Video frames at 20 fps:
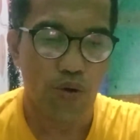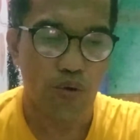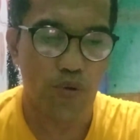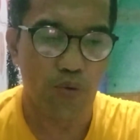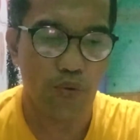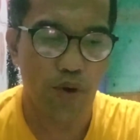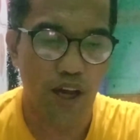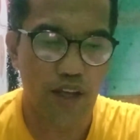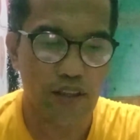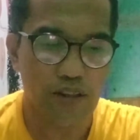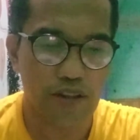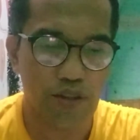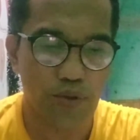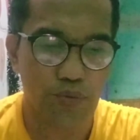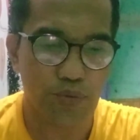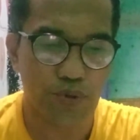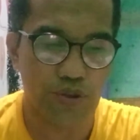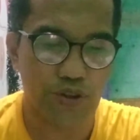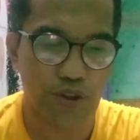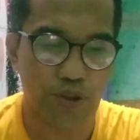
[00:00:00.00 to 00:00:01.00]
wash
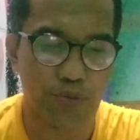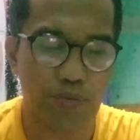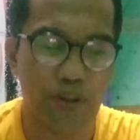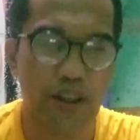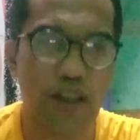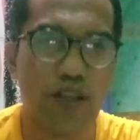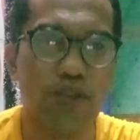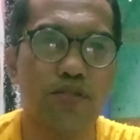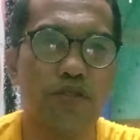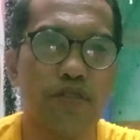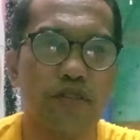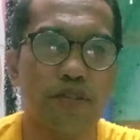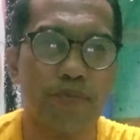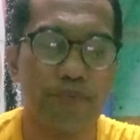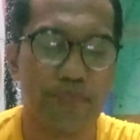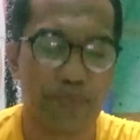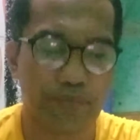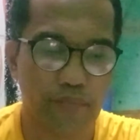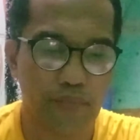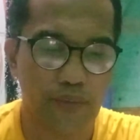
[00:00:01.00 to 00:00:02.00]
watermelon,
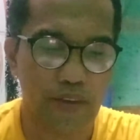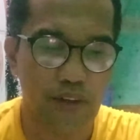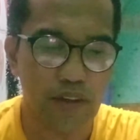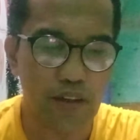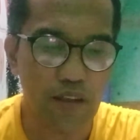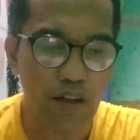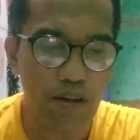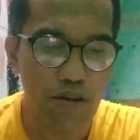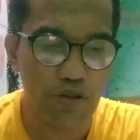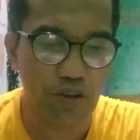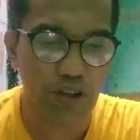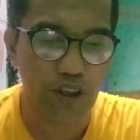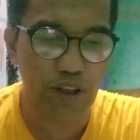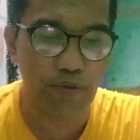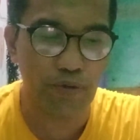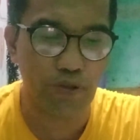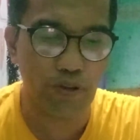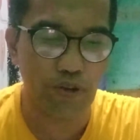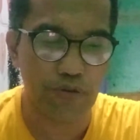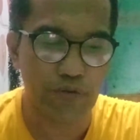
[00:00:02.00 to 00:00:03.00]

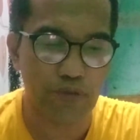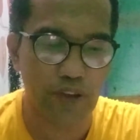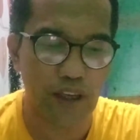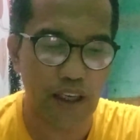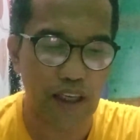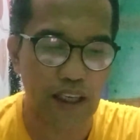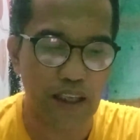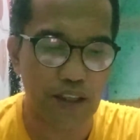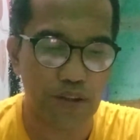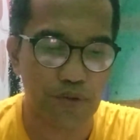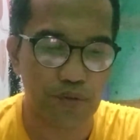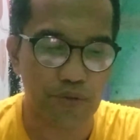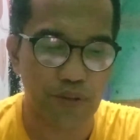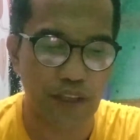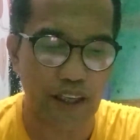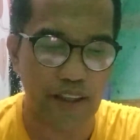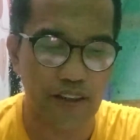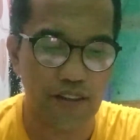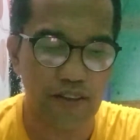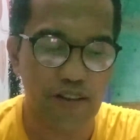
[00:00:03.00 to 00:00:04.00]
remove
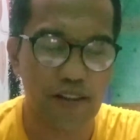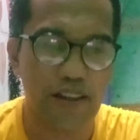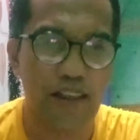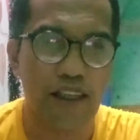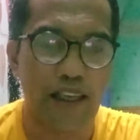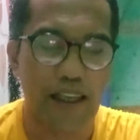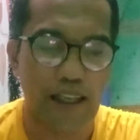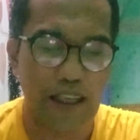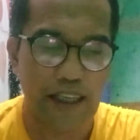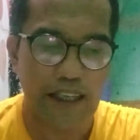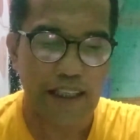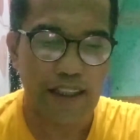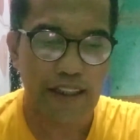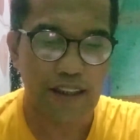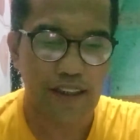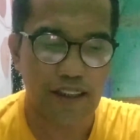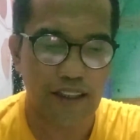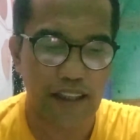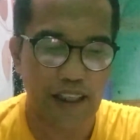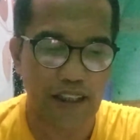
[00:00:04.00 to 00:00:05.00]
rind,
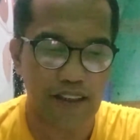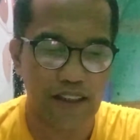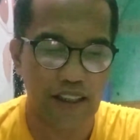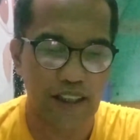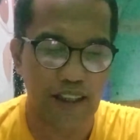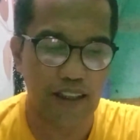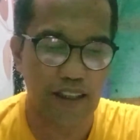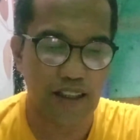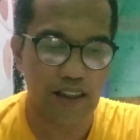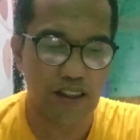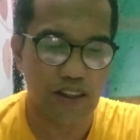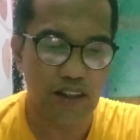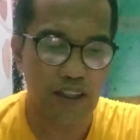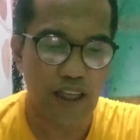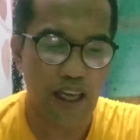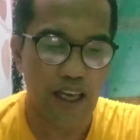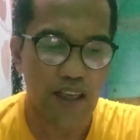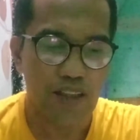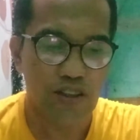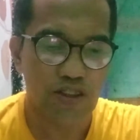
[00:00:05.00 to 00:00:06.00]
cut
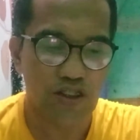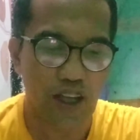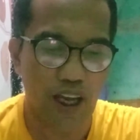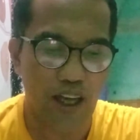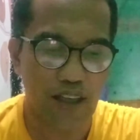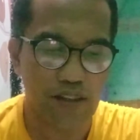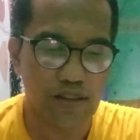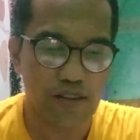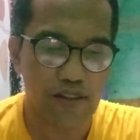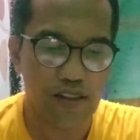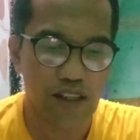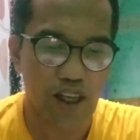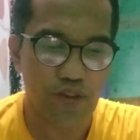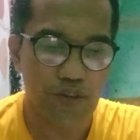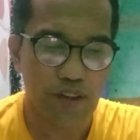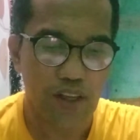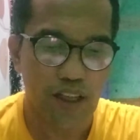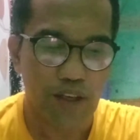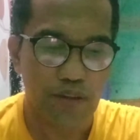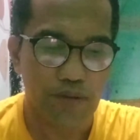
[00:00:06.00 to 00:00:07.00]
in chunks,
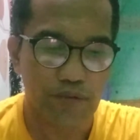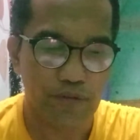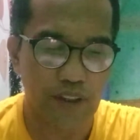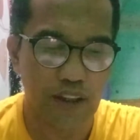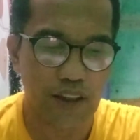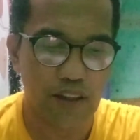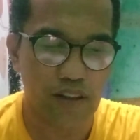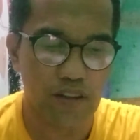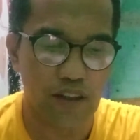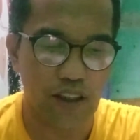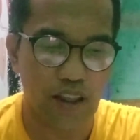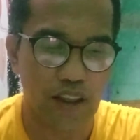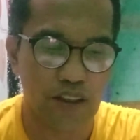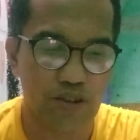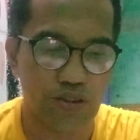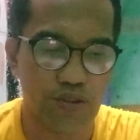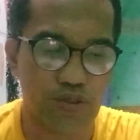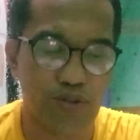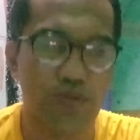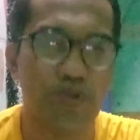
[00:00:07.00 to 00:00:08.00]
feed
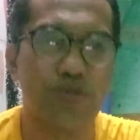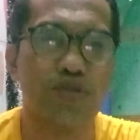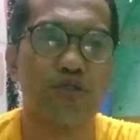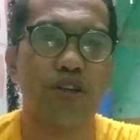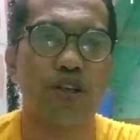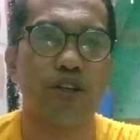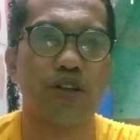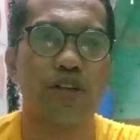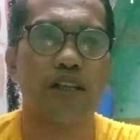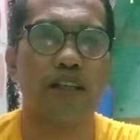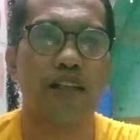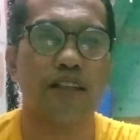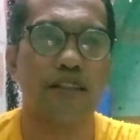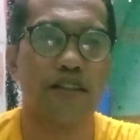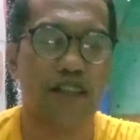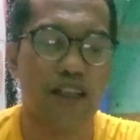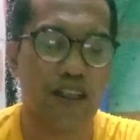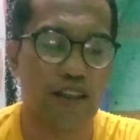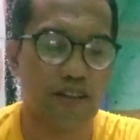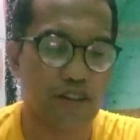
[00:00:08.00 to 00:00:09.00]
into juicer,
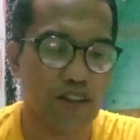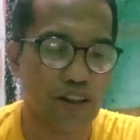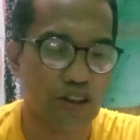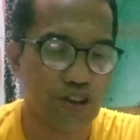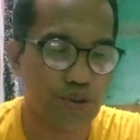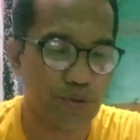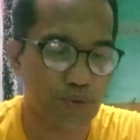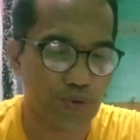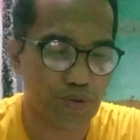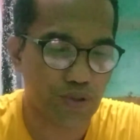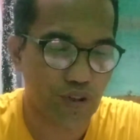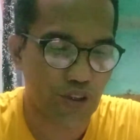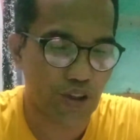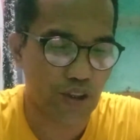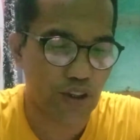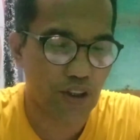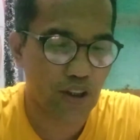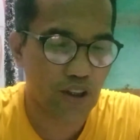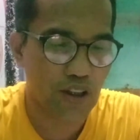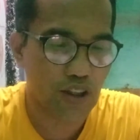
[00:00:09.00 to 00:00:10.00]
then
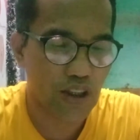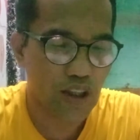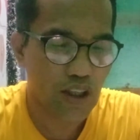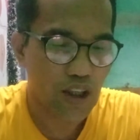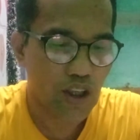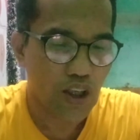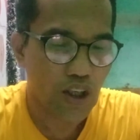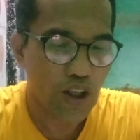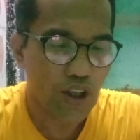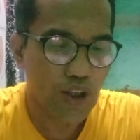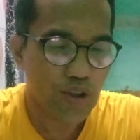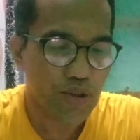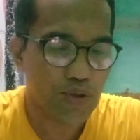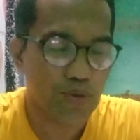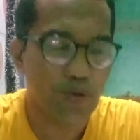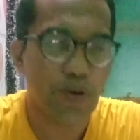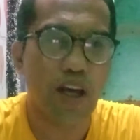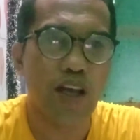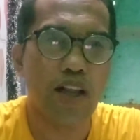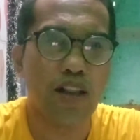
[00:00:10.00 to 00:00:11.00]
juicer.
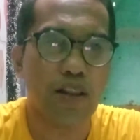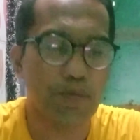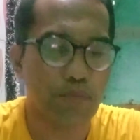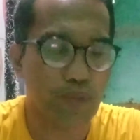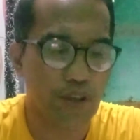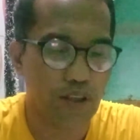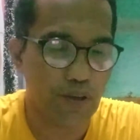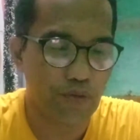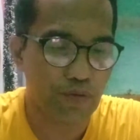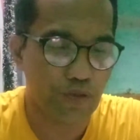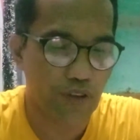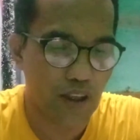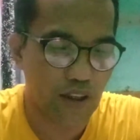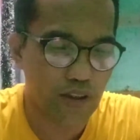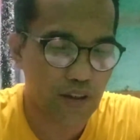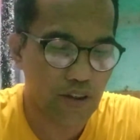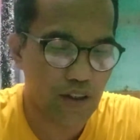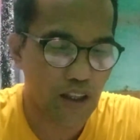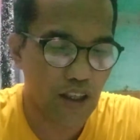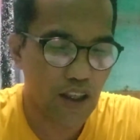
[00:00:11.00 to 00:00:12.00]
So health
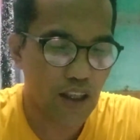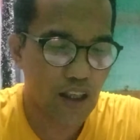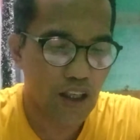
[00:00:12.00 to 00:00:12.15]
benefits: